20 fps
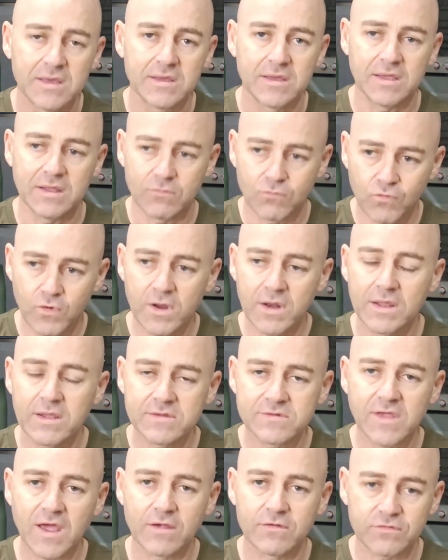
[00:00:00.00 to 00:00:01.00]
It really
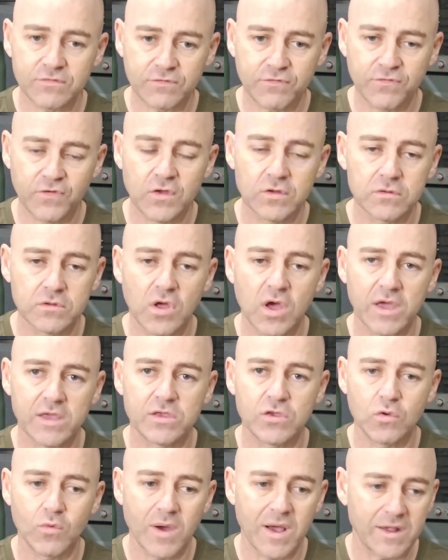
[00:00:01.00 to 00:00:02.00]
does feel
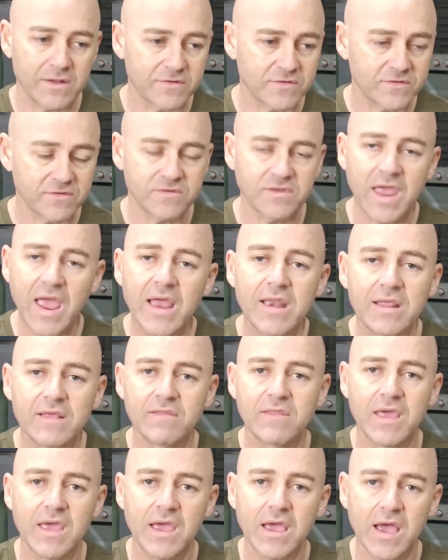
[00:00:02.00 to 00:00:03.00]
like you are
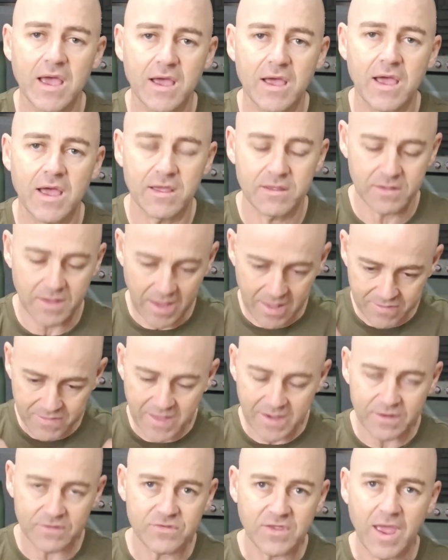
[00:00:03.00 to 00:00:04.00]
standing there, and
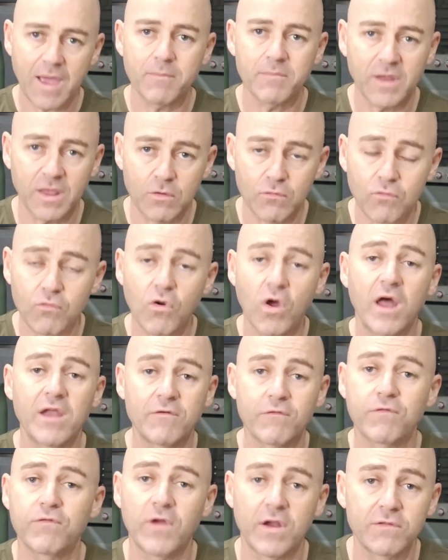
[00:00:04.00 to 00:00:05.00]
that is happening right
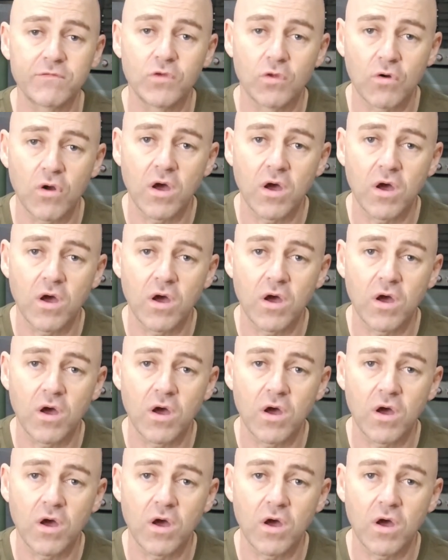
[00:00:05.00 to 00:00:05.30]
in front of your